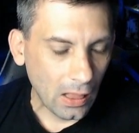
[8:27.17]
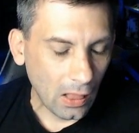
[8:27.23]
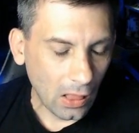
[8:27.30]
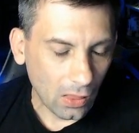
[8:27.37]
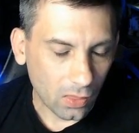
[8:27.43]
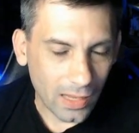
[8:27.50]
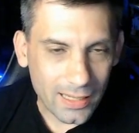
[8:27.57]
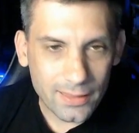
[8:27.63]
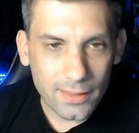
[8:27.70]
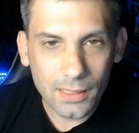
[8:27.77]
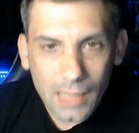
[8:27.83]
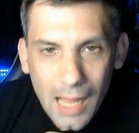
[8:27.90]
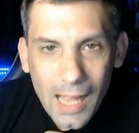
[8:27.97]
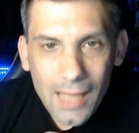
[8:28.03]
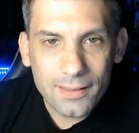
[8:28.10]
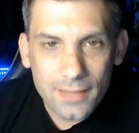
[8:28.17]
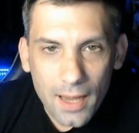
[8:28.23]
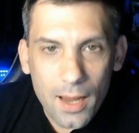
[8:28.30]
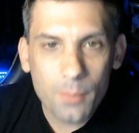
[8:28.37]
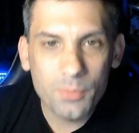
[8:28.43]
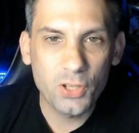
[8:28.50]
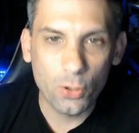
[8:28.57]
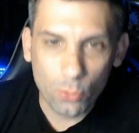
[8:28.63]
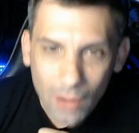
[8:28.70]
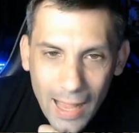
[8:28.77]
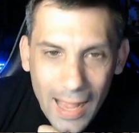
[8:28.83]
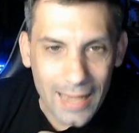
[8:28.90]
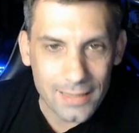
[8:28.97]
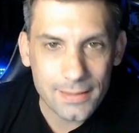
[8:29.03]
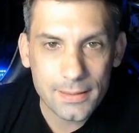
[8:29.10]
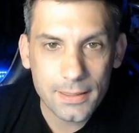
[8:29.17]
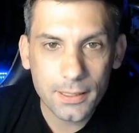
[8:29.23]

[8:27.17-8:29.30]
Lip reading: Like the goddamn Tarrasque.